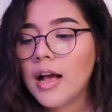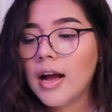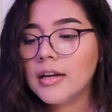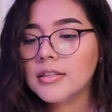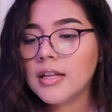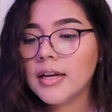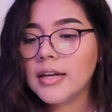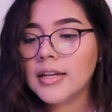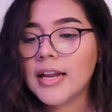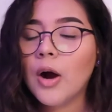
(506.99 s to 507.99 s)
and
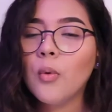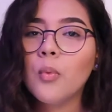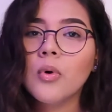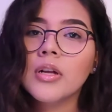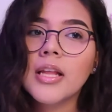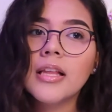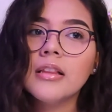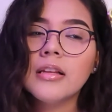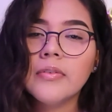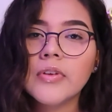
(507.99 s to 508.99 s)
like now we're like
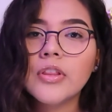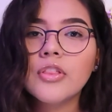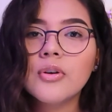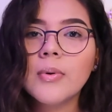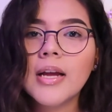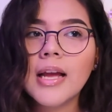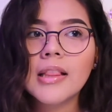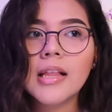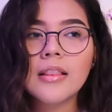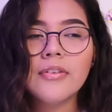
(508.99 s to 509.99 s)
living through it, and
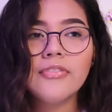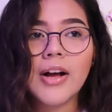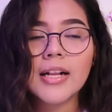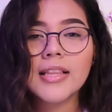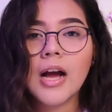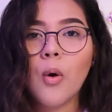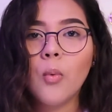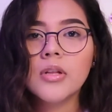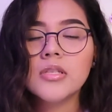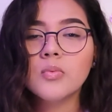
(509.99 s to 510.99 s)
then the fact that
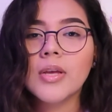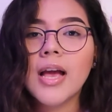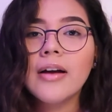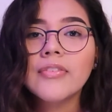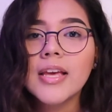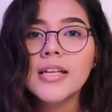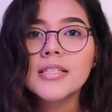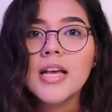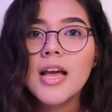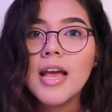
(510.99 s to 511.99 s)
once we have
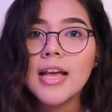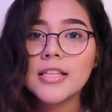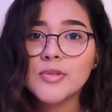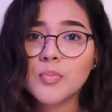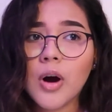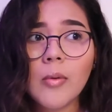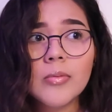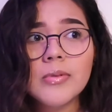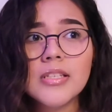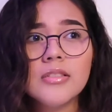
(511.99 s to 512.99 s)
kids it's
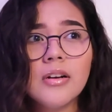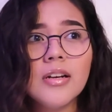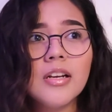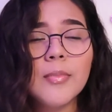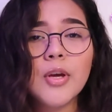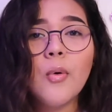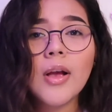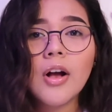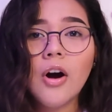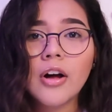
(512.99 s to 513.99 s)
probably still going to be
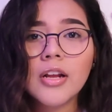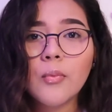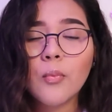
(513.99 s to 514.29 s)
going on and